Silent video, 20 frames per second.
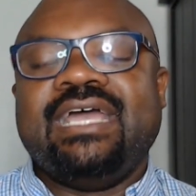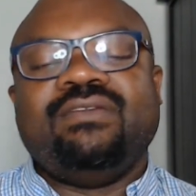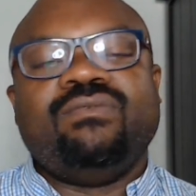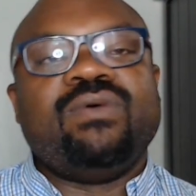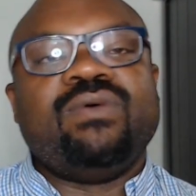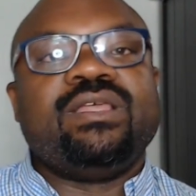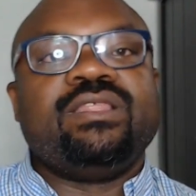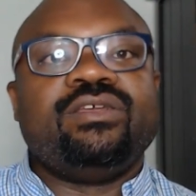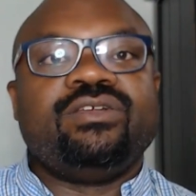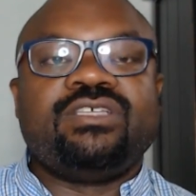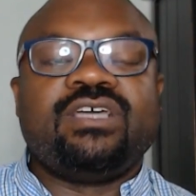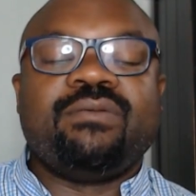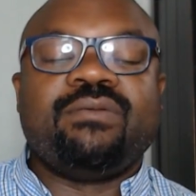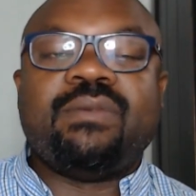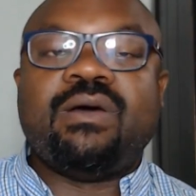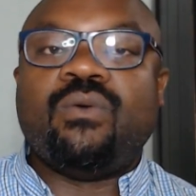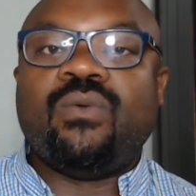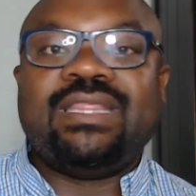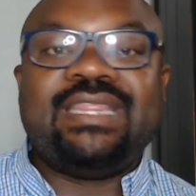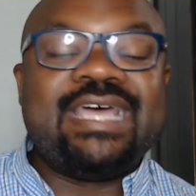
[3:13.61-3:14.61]
whether you're talking about
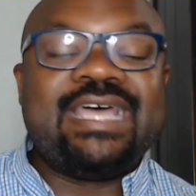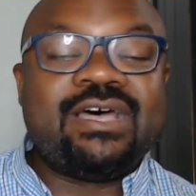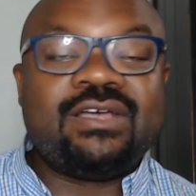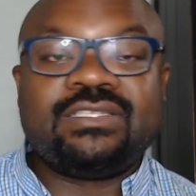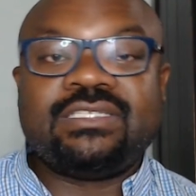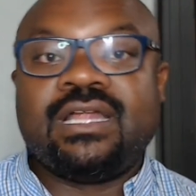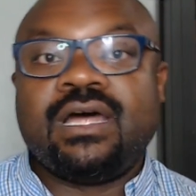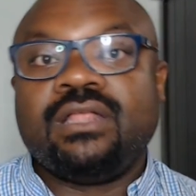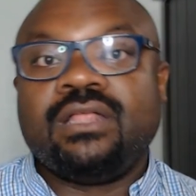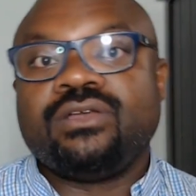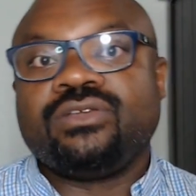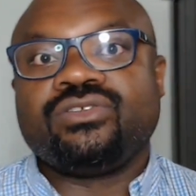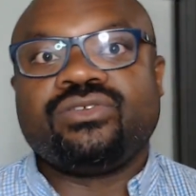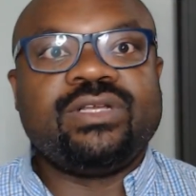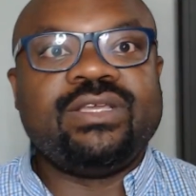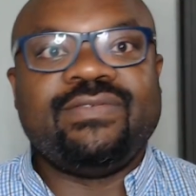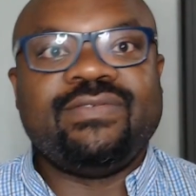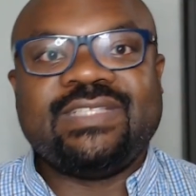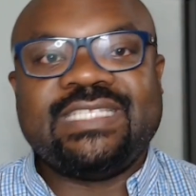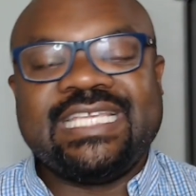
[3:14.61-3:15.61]
$1,000 or
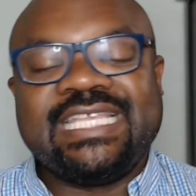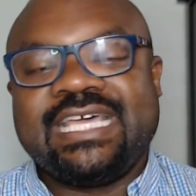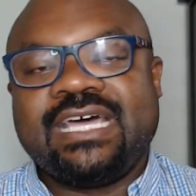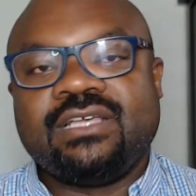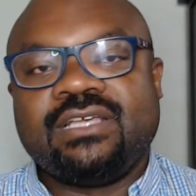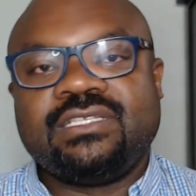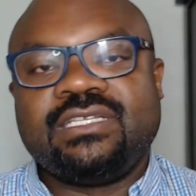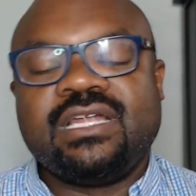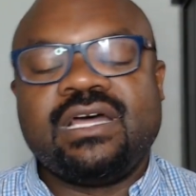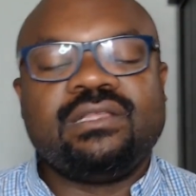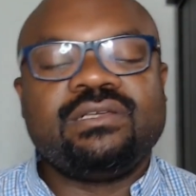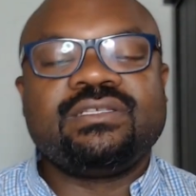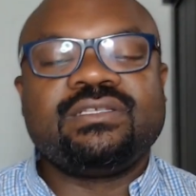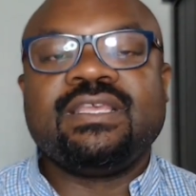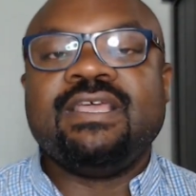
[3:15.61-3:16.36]
even $10,000,